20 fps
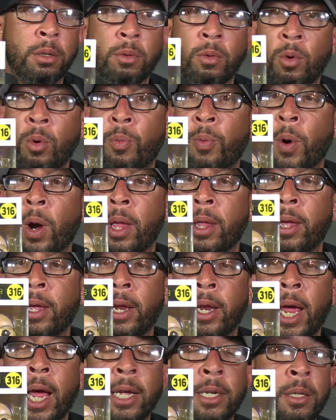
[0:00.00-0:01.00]
will probably it
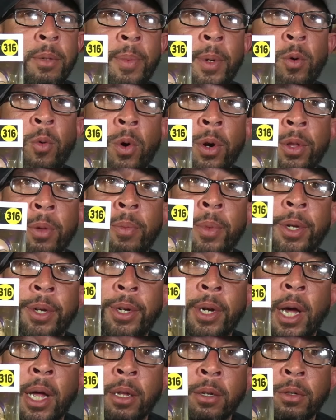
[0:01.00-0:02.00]
has to be worth a million
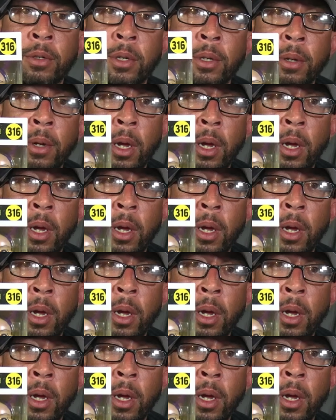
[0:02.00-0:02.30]
dollars